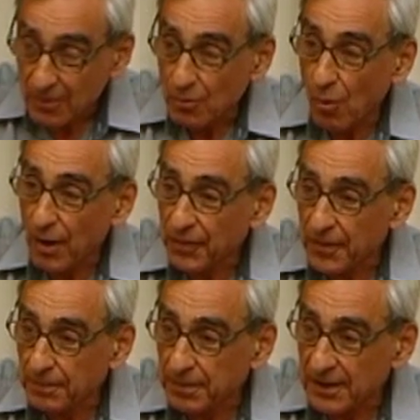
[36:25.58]
what the
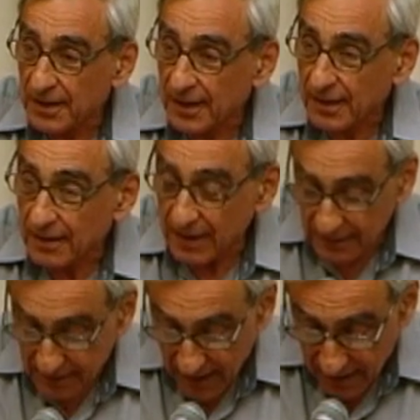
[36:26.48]
pleading
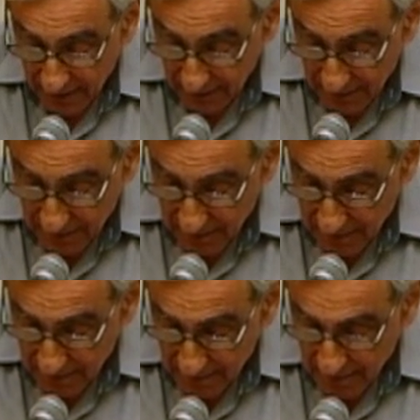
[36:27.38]
entailed.
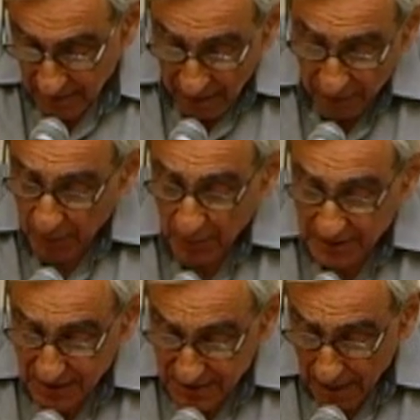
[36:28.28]
Everyone's
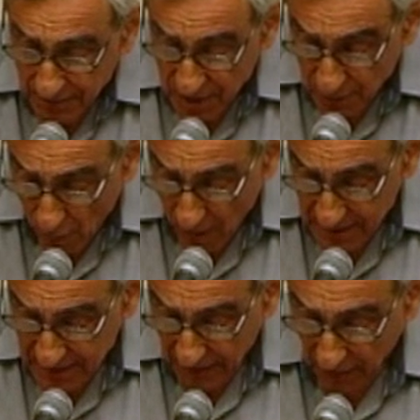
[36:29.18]
assumption
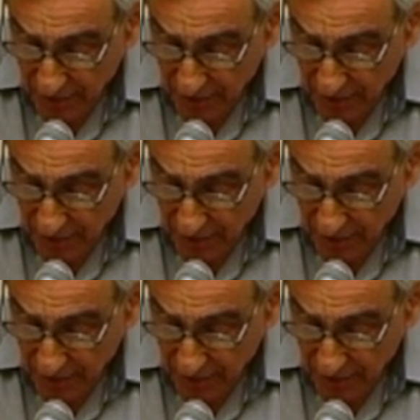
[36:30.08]
was that the